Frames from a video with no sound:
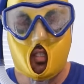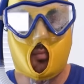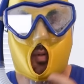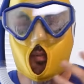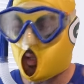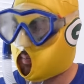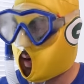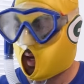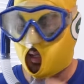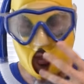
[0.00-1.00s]
this is pretty much
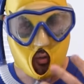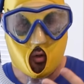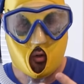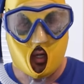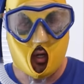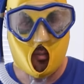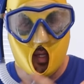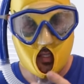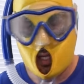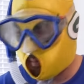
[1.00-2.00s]
my uh, snorkel gear, my
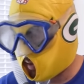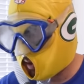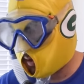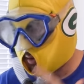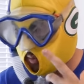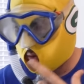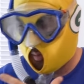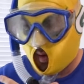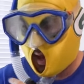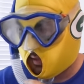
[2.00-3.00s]
setup here, snorkel
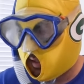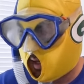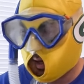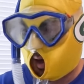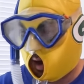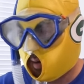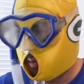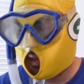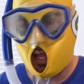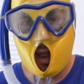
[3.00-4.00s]
mask, uh,
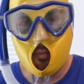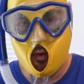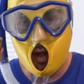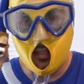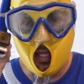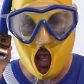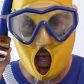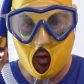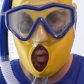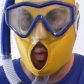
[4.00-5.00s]
breathing apparatus,
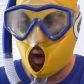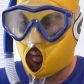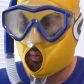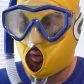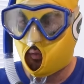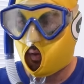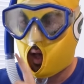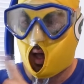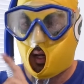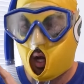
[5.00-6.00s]
and waterproof
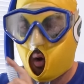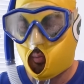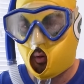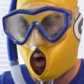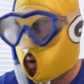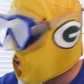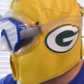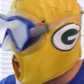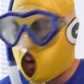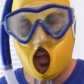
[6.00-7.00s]
GoPro.
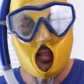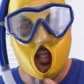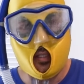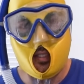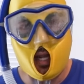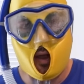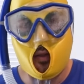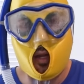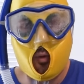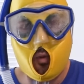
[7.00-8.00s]
I'm gonna test it
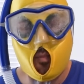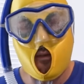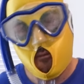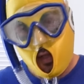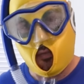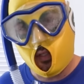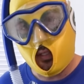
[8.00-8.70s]
out here with my faithful